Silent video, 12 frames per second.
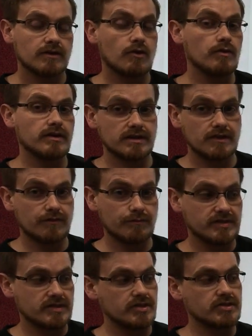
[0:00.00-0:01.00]
going in different
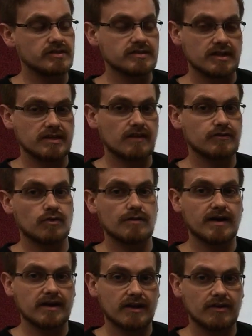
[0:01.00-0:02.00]
positions, is you have to worry
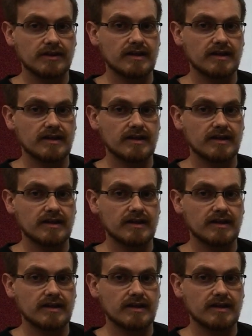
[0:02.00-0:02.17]
about hearing